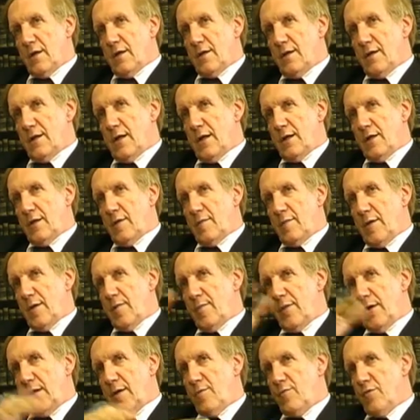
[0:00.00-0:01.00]
then there may
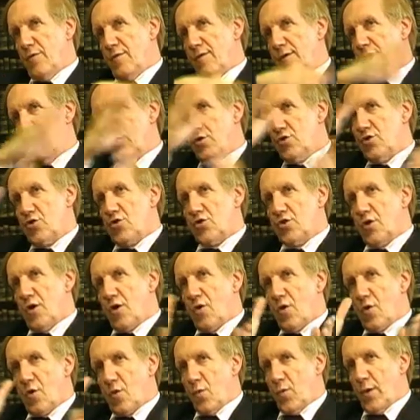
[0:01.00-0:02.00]
be a profound
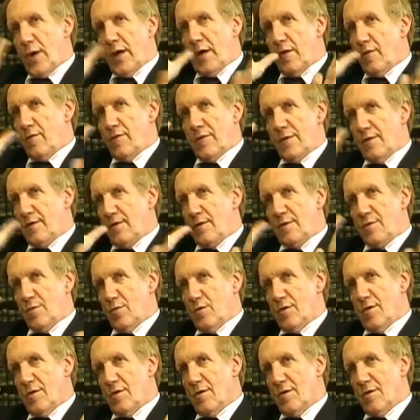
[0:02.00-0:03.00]
shock wave, as it
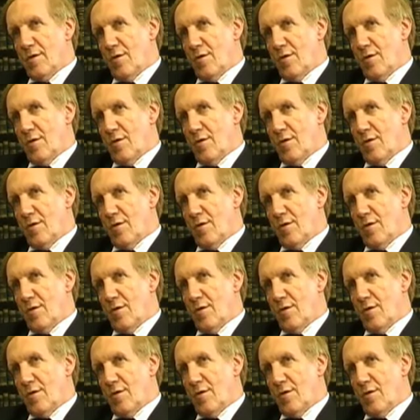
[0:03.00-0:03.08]
were,